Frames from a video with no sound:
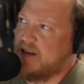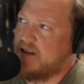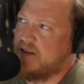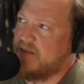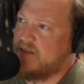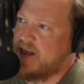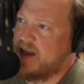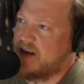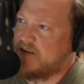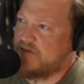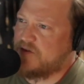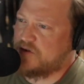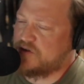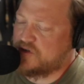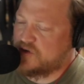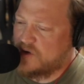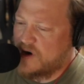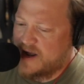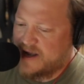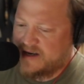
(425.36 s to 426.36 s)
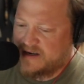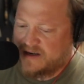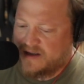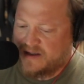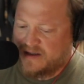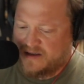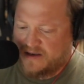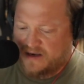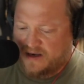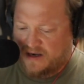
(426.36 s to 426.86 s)
if you're trying
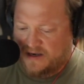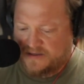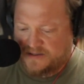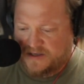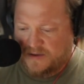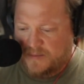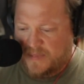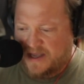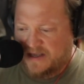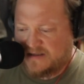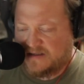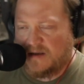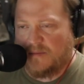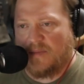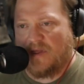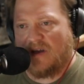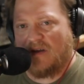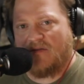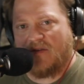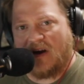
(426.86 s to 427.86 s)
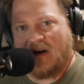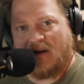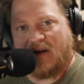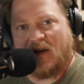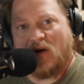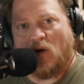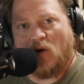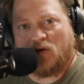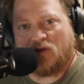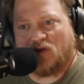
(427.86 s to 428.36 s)
to make something
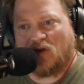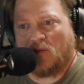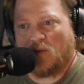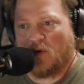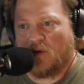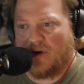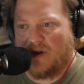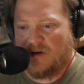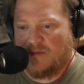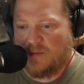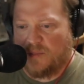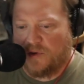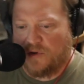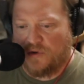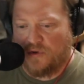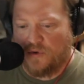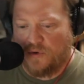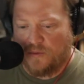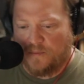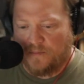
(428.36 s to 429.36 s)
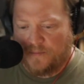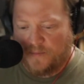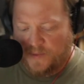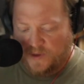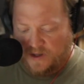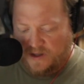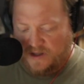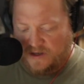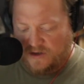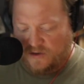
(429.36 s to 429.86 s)
very ultramarine blue,
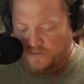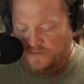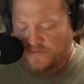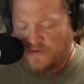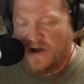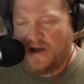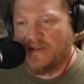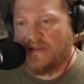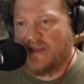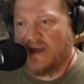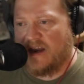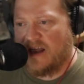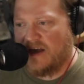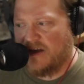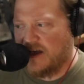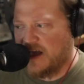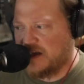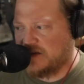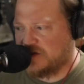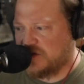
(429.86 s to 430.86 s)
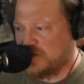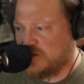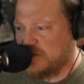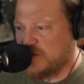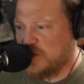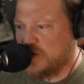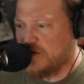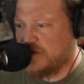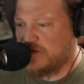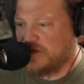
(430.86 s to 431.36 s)
and you'll find that as you
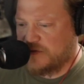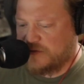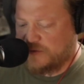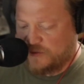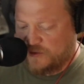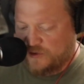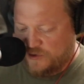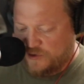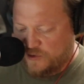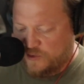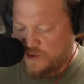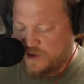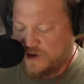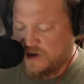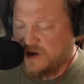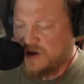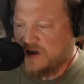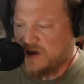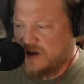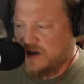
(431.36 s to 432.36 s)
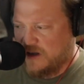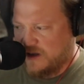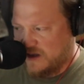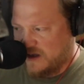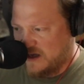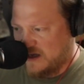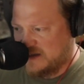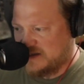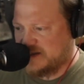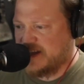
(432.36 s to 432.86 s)
move through
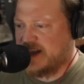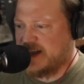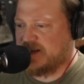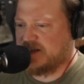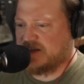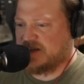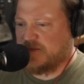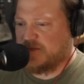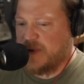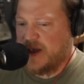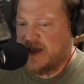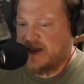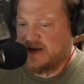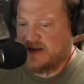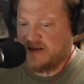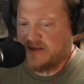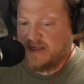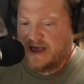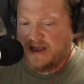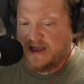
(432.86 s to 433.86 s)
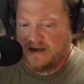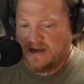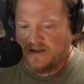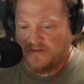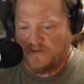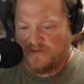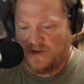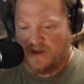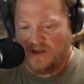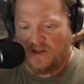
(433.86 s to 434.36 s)
stages of painting, that
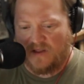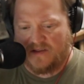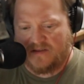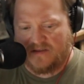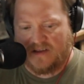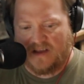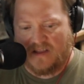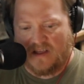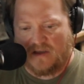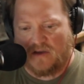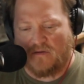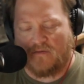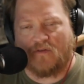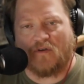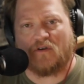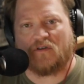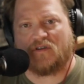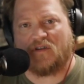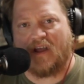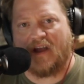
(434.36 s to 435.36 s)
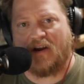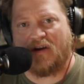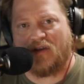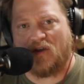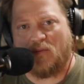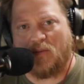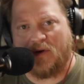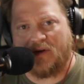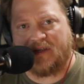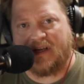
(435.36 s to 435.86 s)
let's say that your first layer you
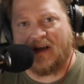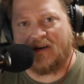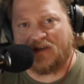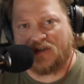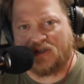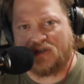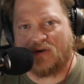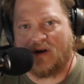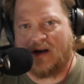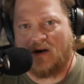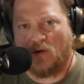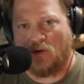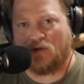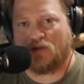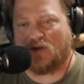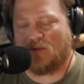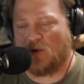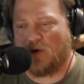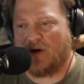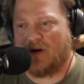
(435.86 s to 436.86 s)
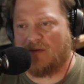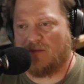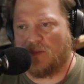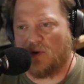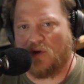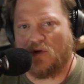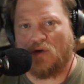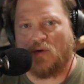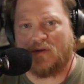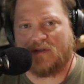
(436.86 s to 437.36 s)
put down a straight ultramarine
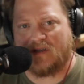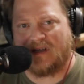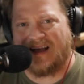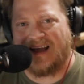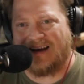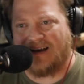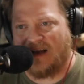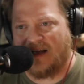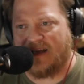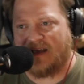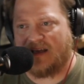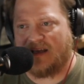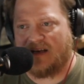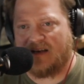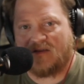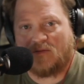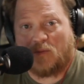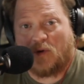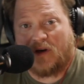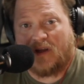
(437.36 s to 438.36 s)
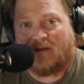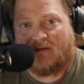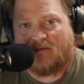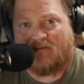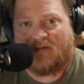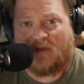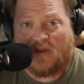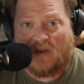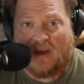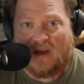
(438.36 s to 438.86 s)
blue is kind of like, and it's pretty
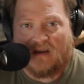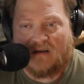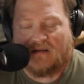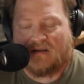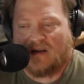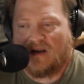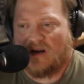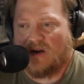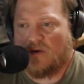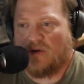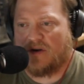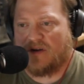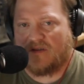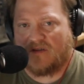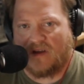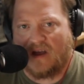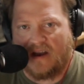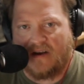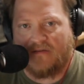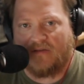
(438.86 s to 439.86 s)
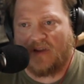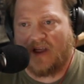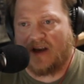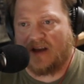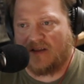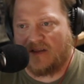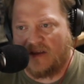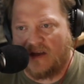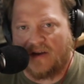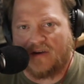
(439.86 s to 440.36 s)
thin, and it's kind of
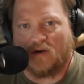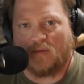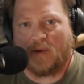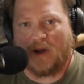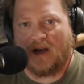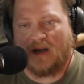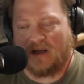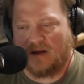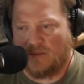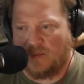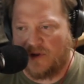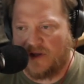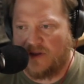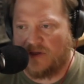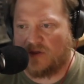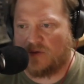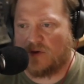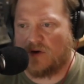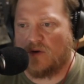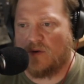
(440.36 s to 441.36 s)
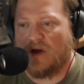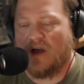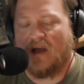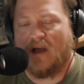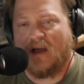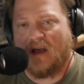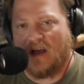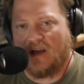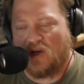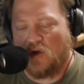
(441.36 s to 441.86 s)
letting the underpainting bleed through,
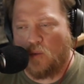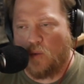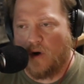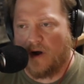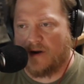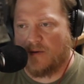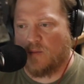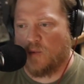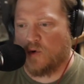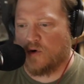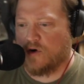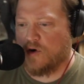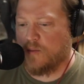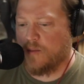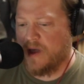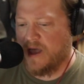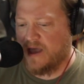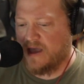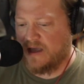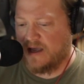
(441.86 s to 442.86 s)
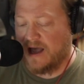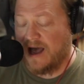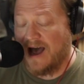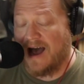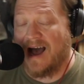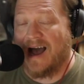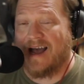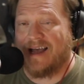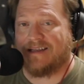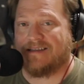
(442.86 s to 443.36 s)
and you want it more opaque.
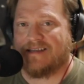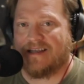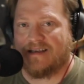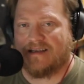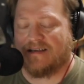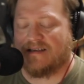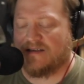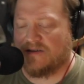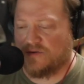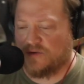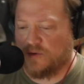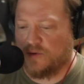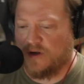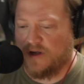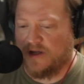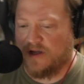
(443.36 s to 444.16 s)
I tend to